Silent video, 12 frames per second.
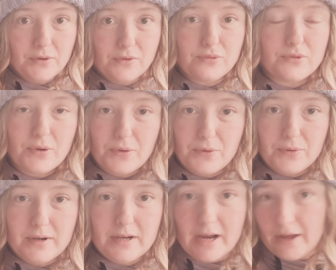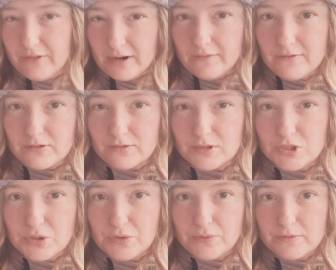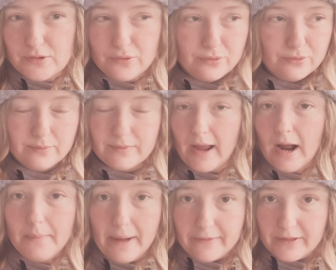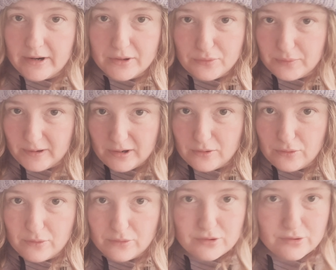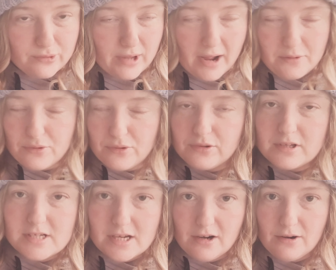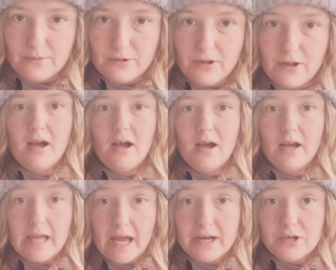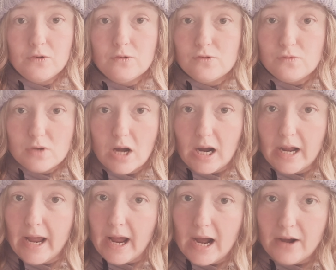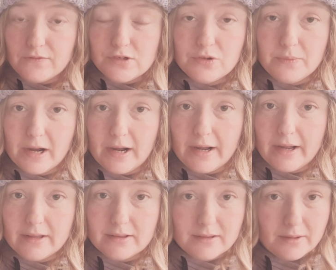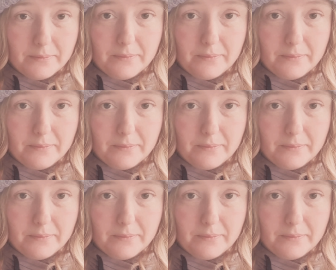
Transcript: So now that I've told you just how bad that experience was, just absolutely terrible, again, you do not have to buy the